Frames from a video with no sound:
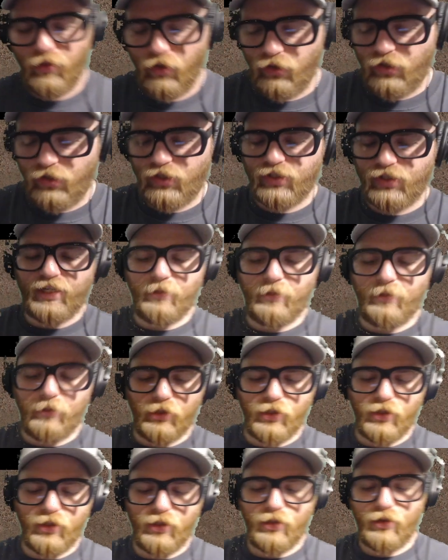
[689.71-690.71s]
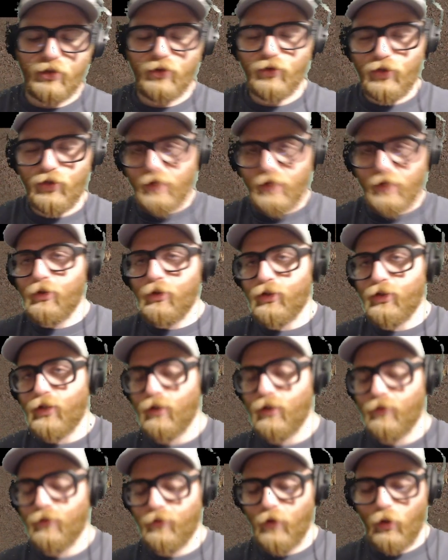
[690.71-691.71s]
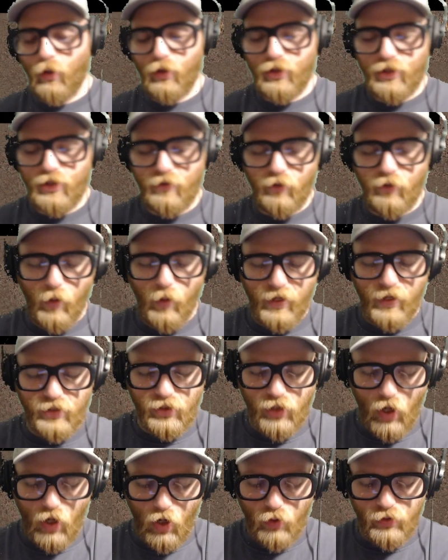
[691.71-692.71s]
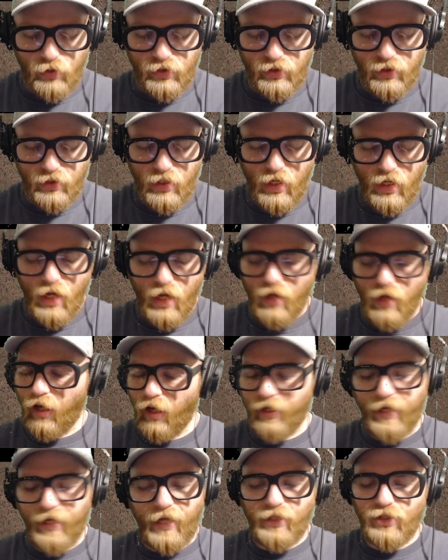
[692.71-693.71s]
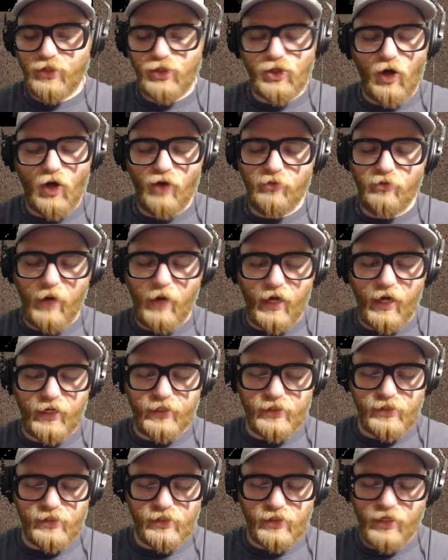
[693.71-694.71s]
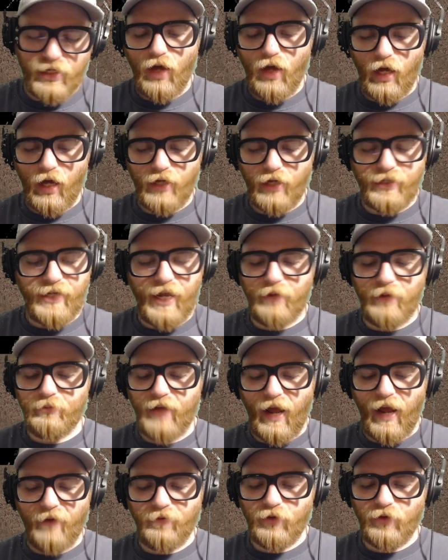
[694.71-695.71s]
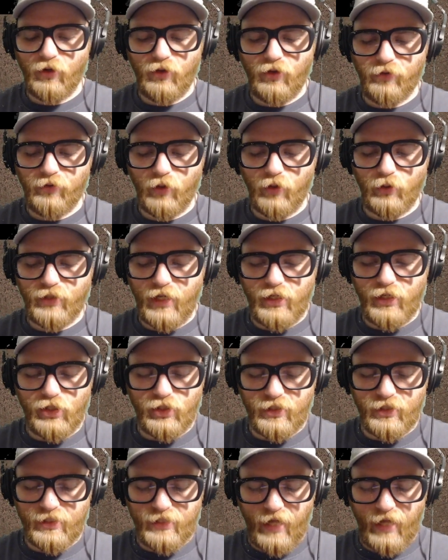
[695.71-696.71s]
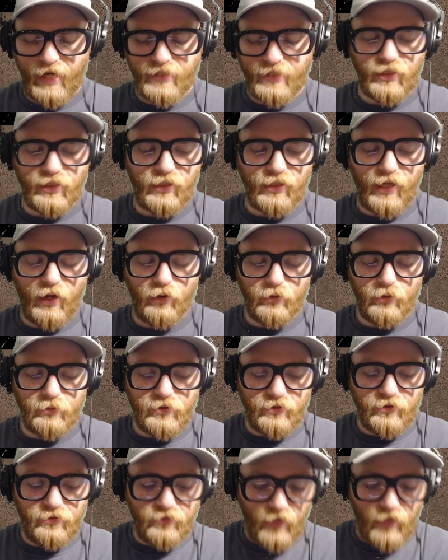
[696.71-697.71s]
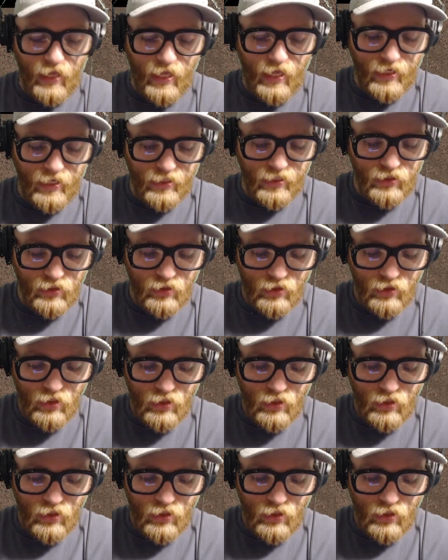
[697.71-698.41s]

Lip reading: they're similar to the floaters of the West Coast. Again, soft bodies, named after the flotation sacks that allow them to fly.